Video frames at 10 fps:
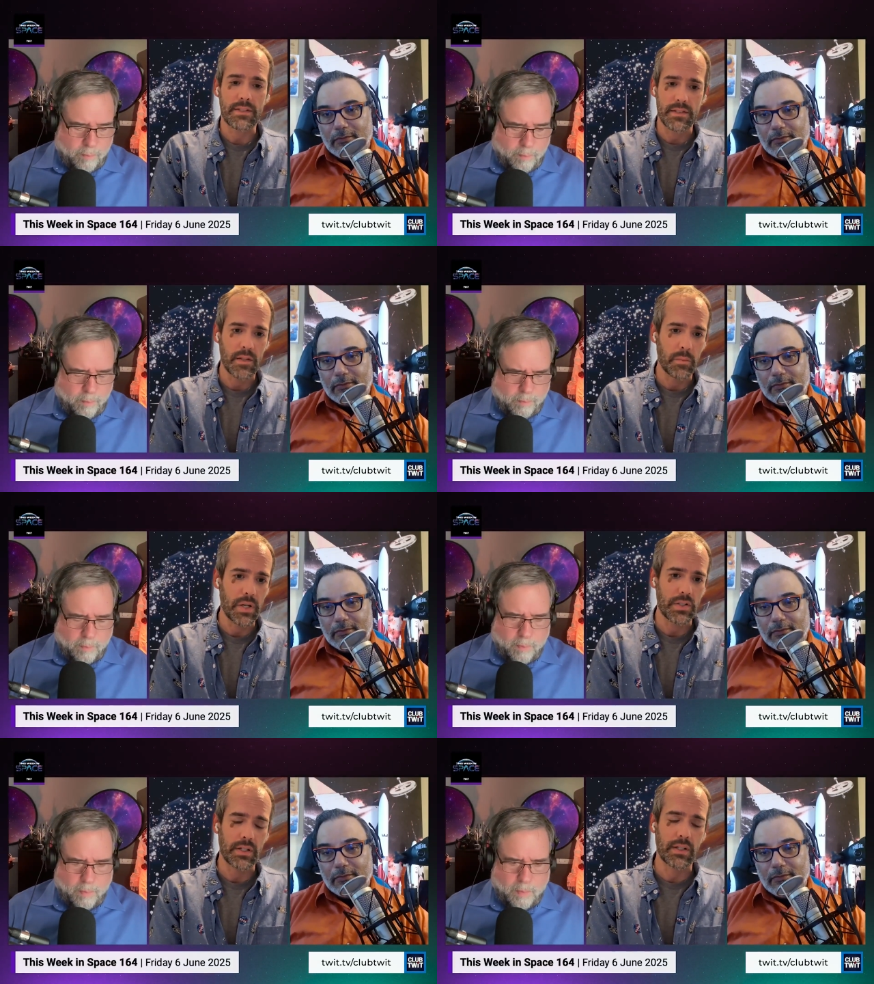Speaker 1: It's just the
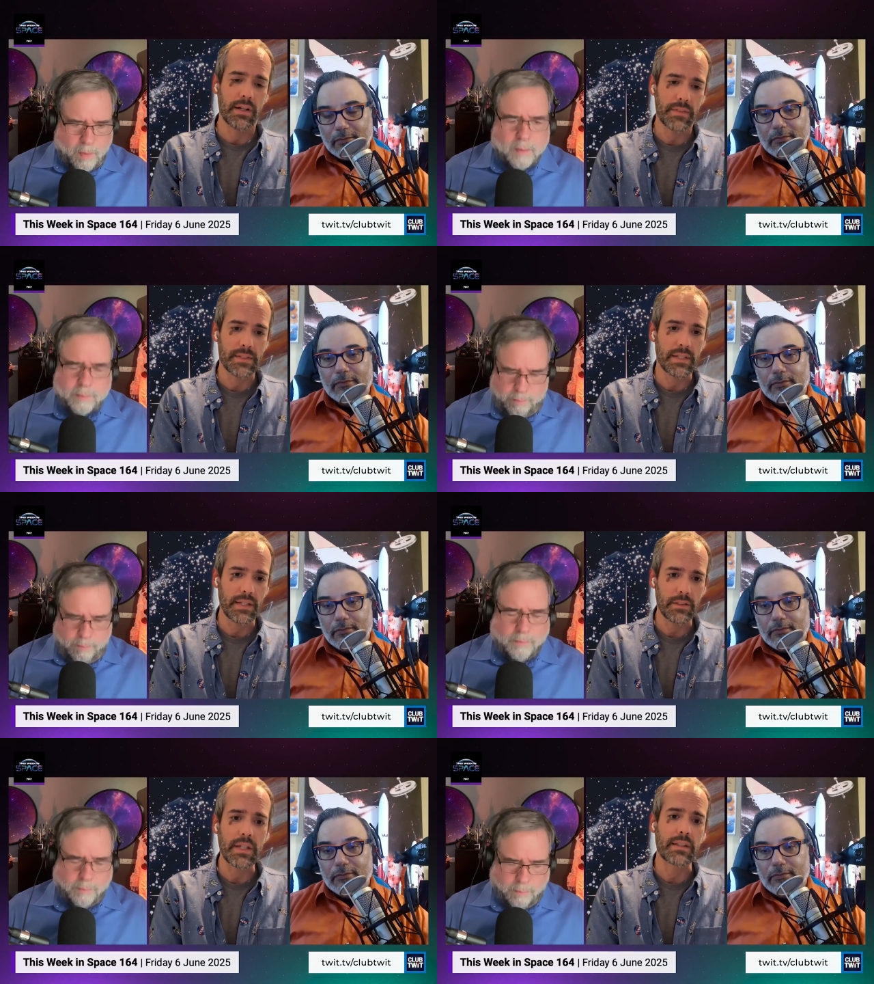budgeting office
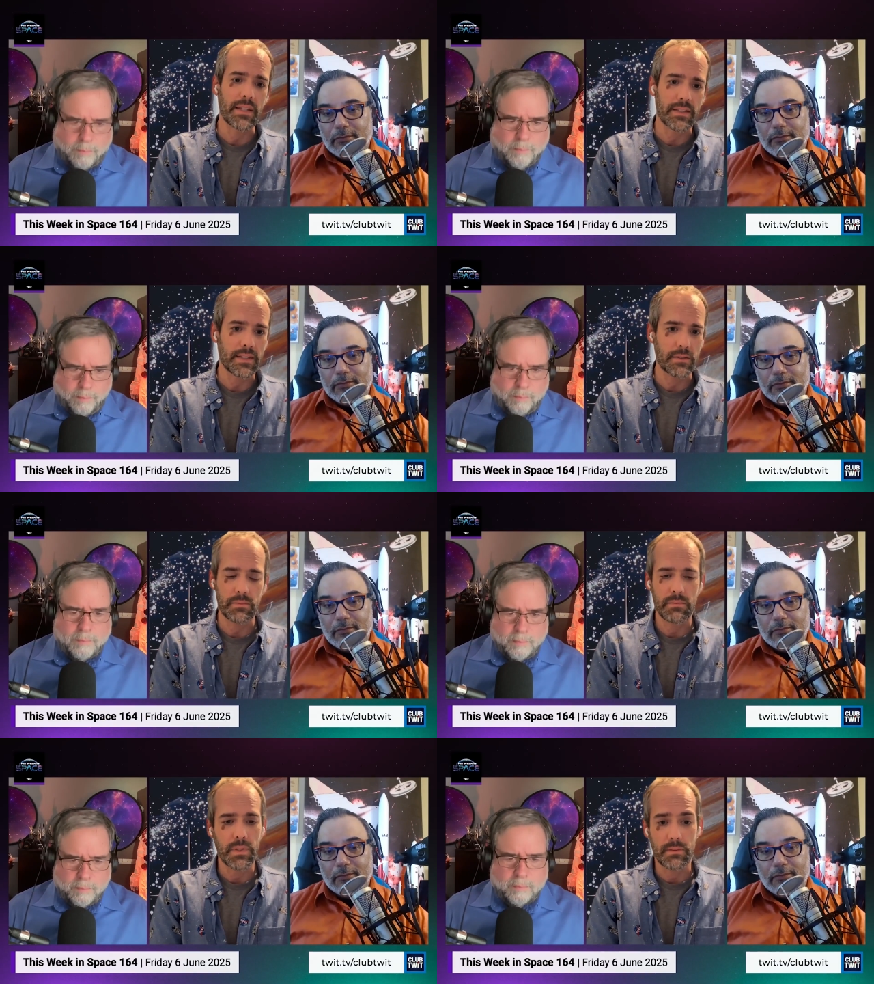saying you get this
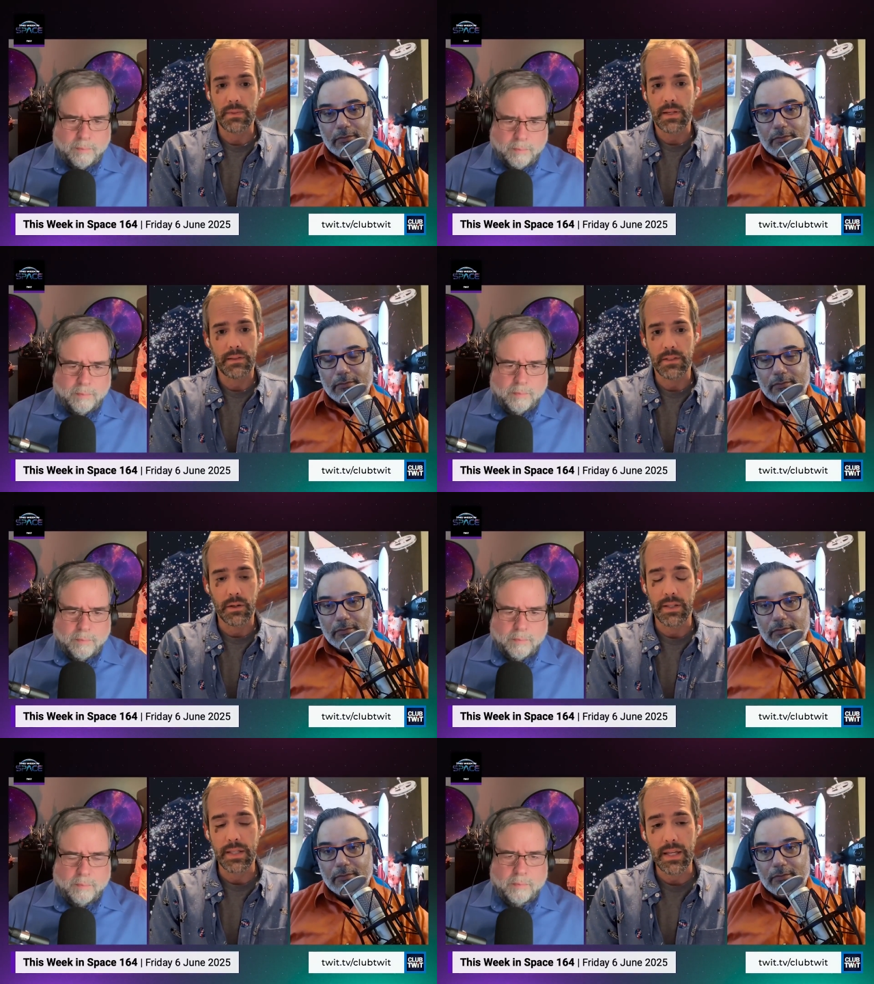because, you
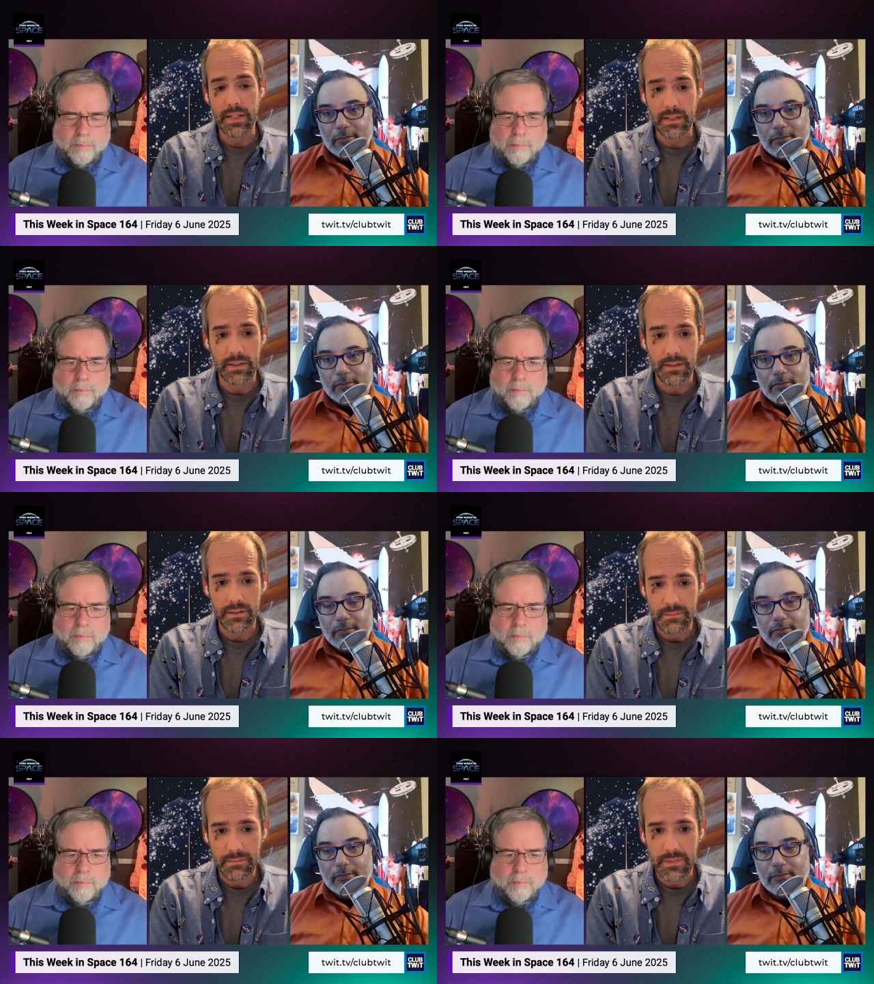know, and they had to,
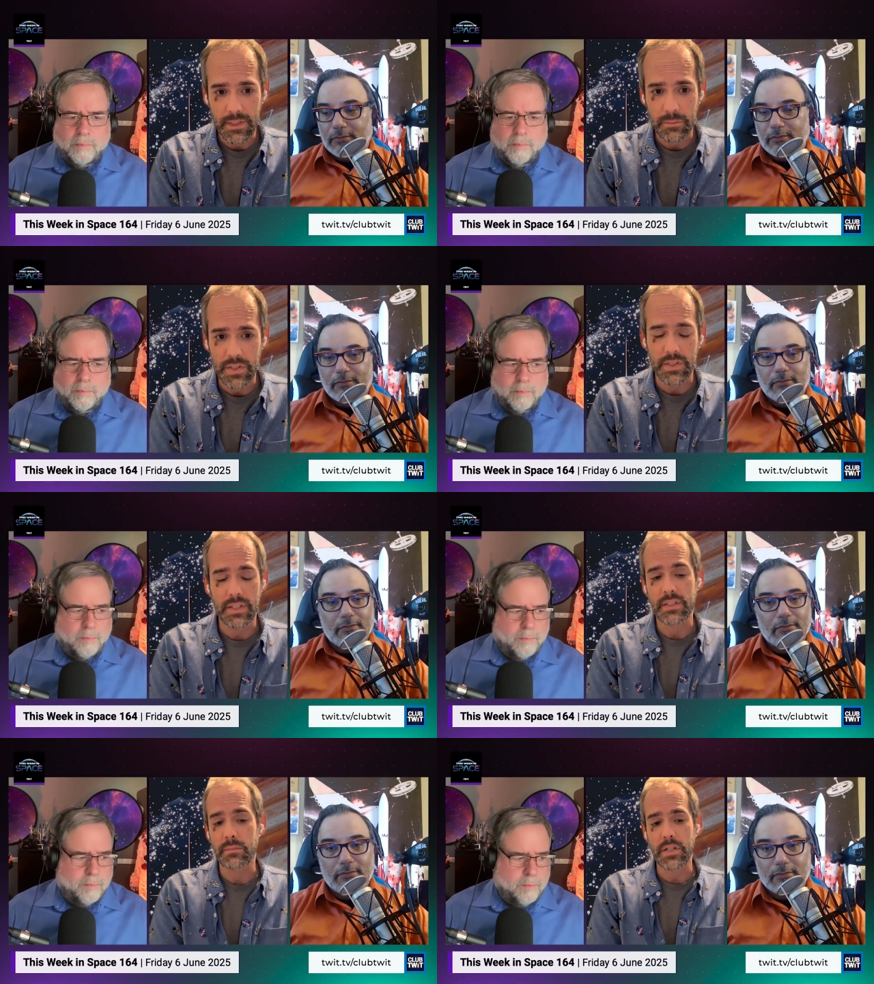this
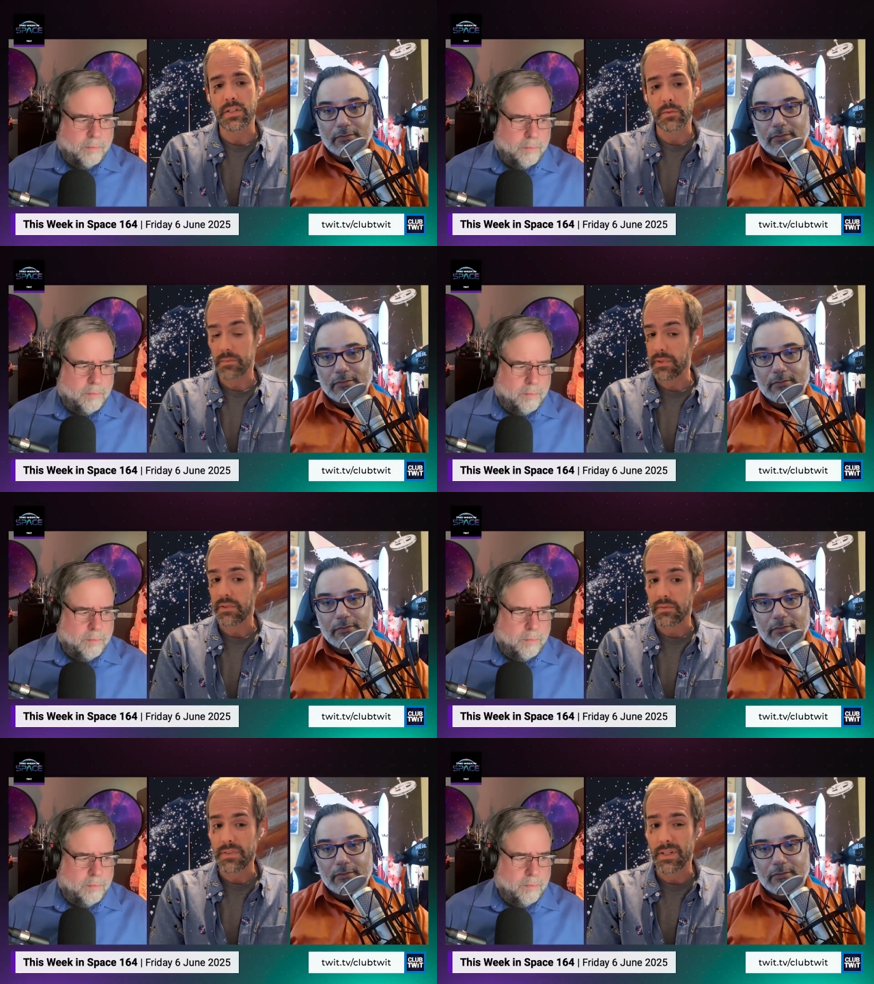budget, these the budget numbers,
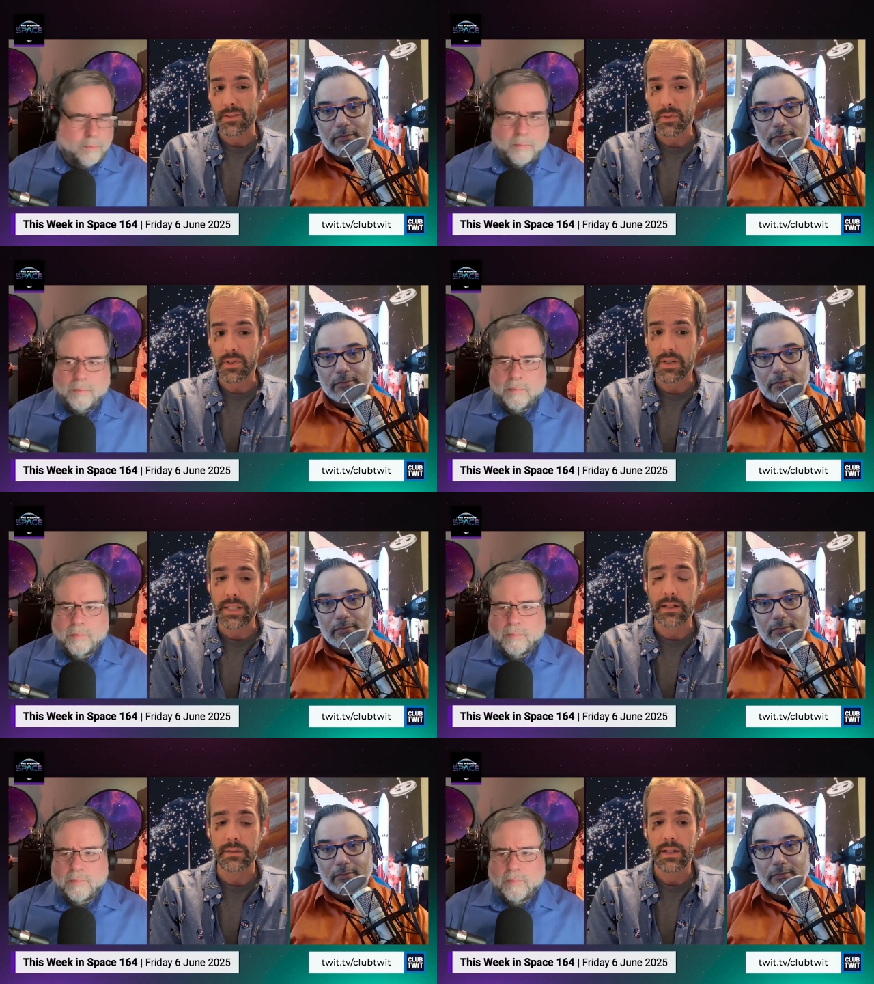particularly for science, were
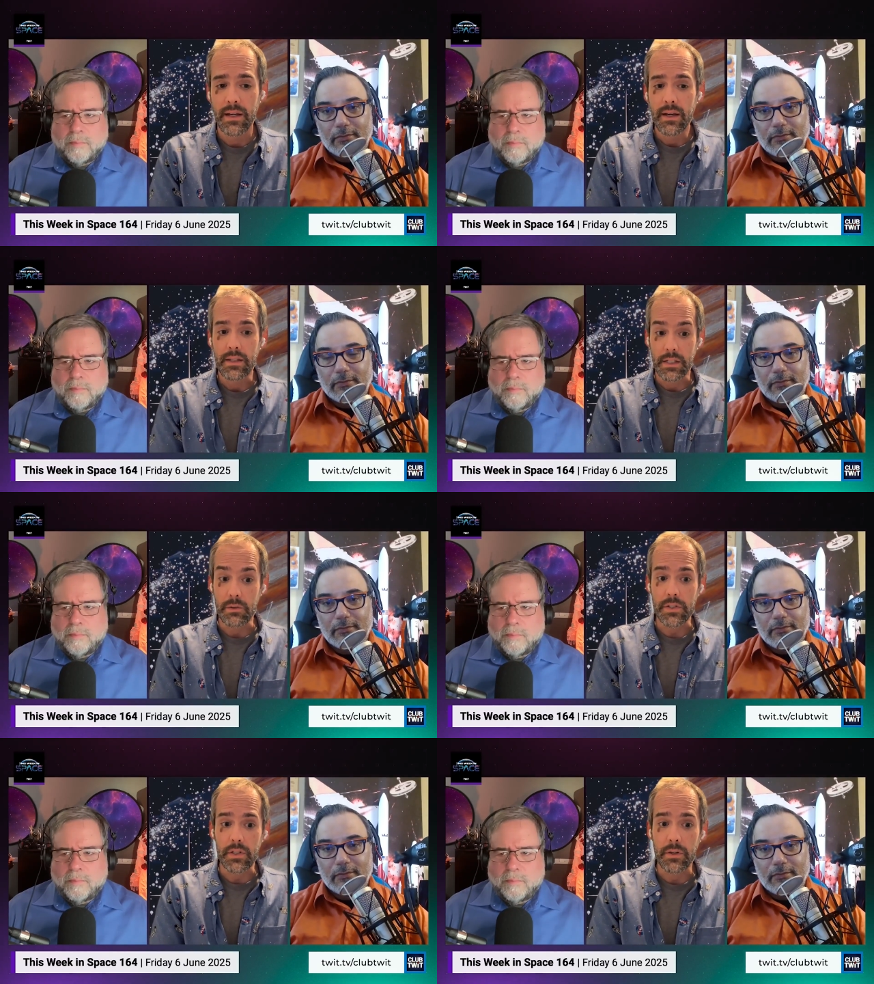called out
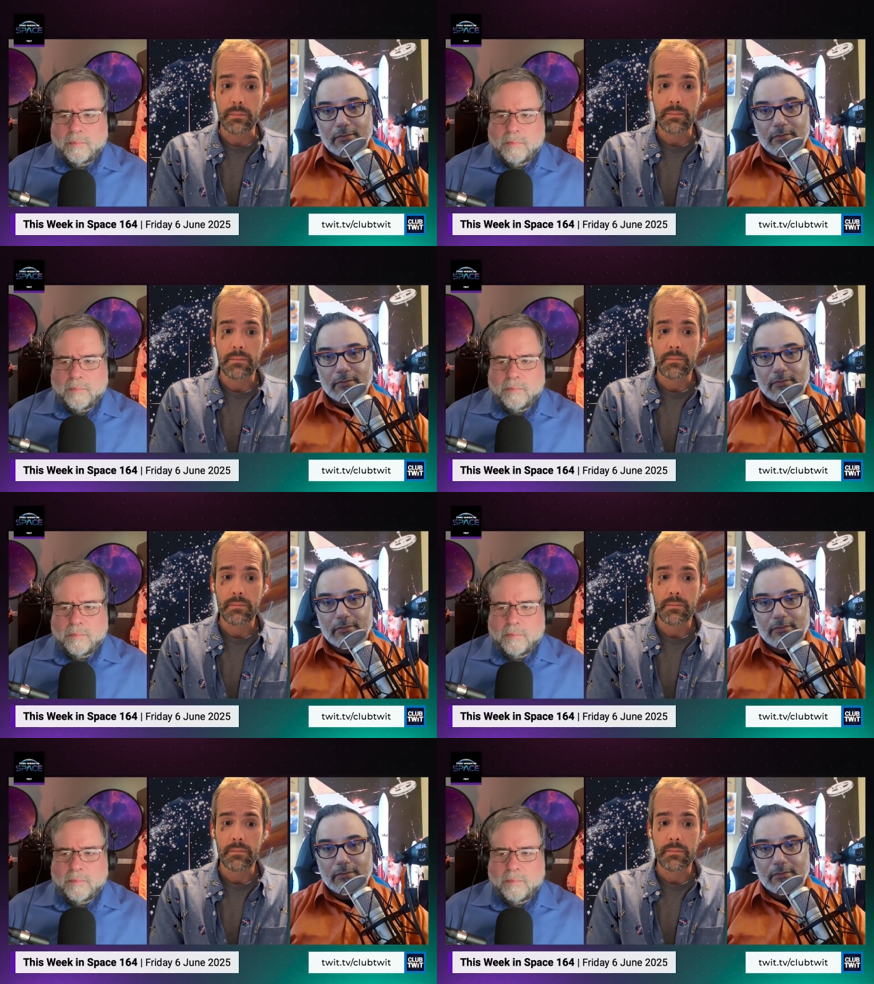years ago.